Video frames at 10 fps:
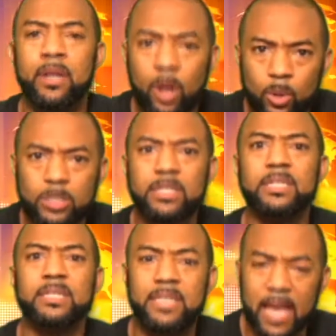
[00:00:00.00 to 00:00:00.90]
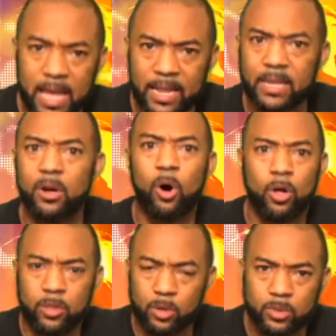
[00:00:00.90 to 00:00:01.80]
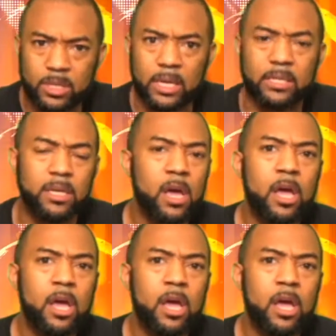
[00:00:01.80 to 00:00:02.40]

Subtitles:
lotion, tanning, all those things.